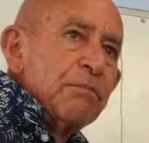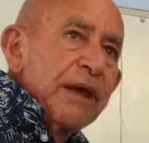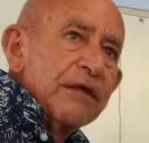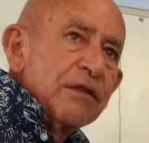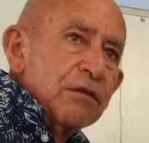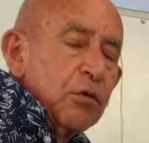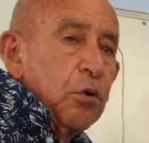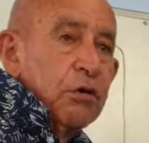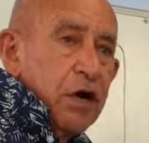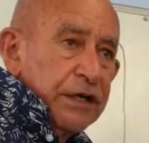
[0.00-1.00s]
meth
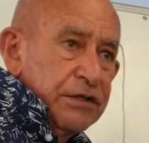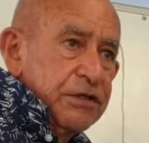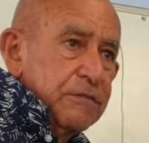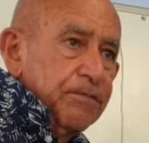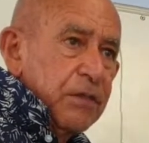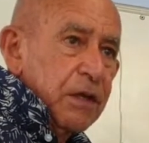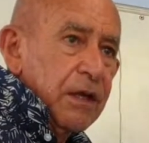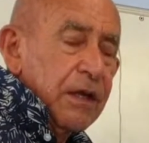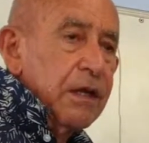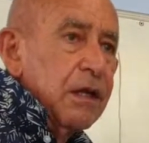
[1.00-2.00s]
or ice. Okay?